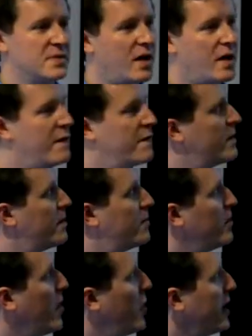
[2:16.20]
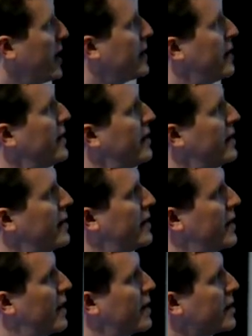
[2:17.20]
of promoting
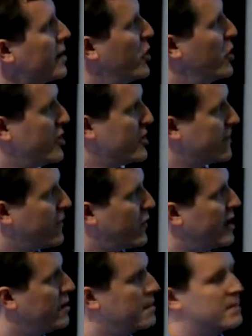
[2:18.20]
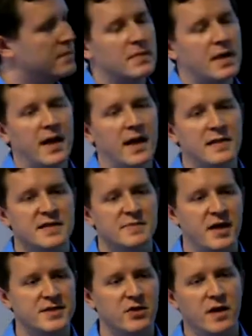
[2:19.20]
computer user freedom and
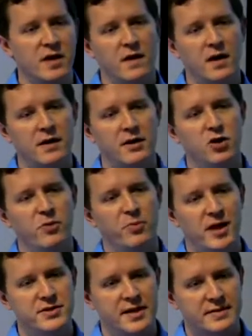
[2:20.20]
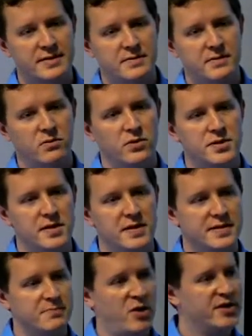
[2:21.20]
sponsoring the GNU project, which
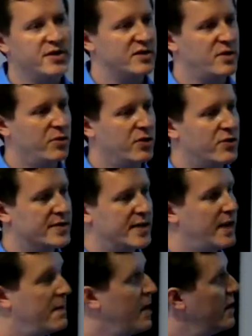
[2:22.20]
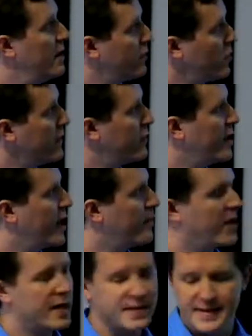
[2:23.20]
is a project to produce a fully free
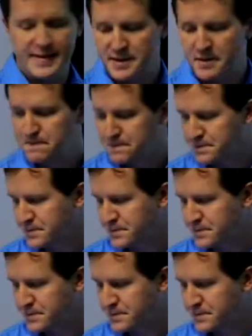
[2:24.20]
operating system.